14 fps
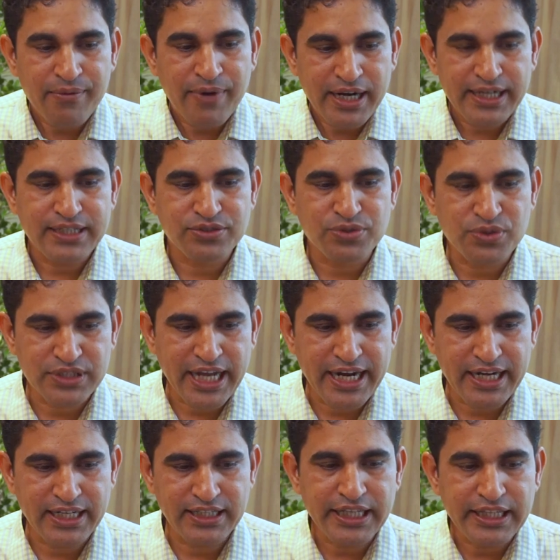I want a
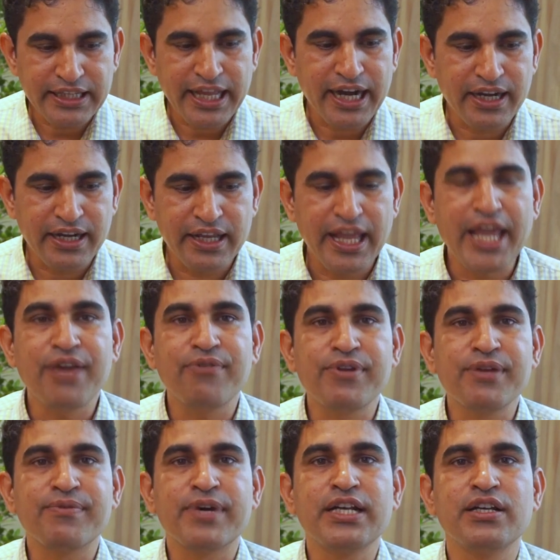society in that
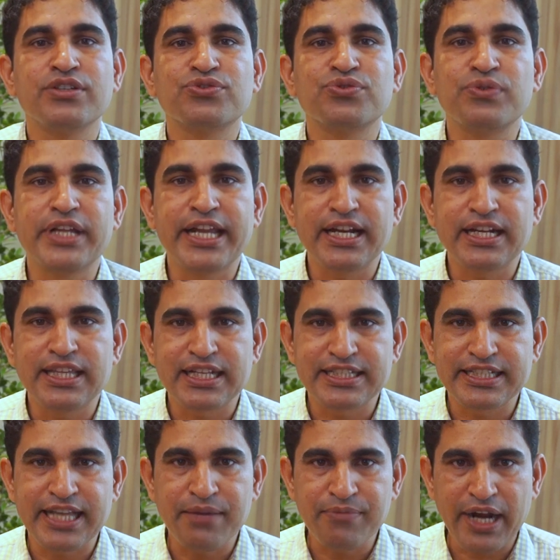everyone should get the
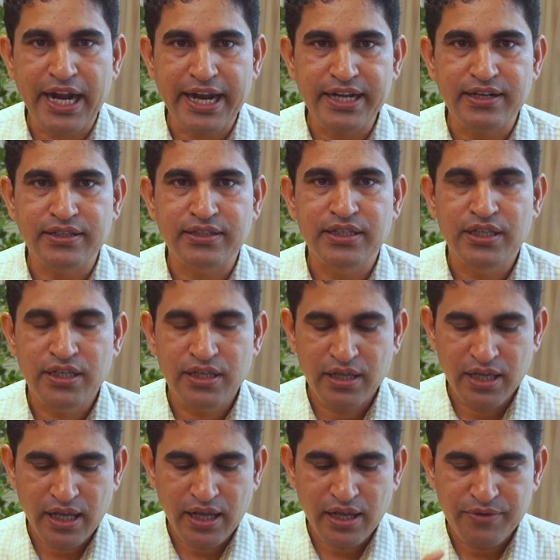same right.
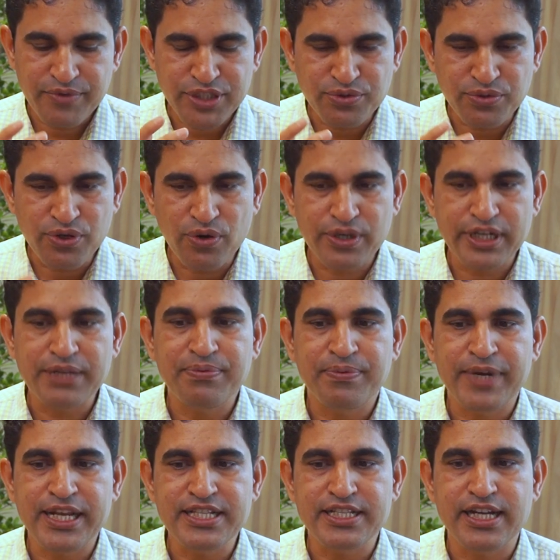We should not
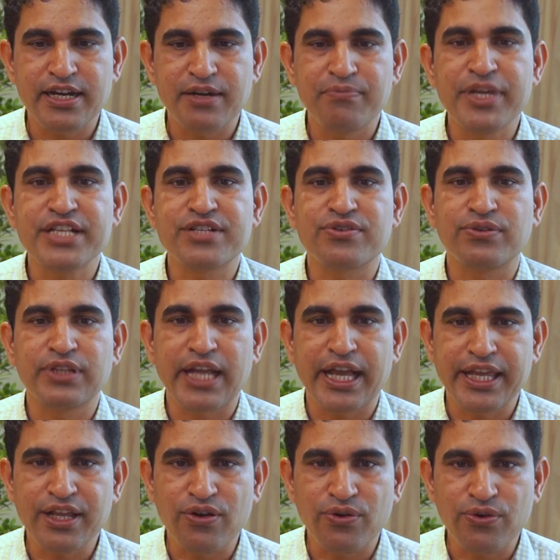differentiate based on the
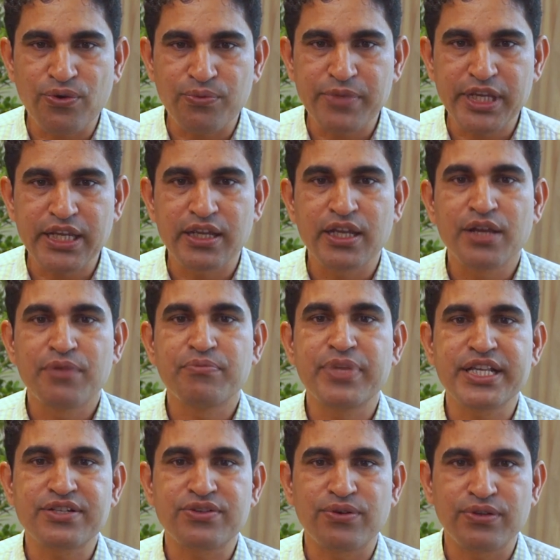economy,
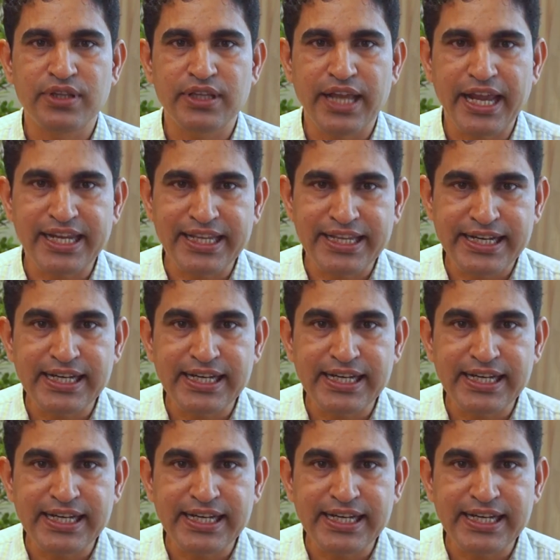based on any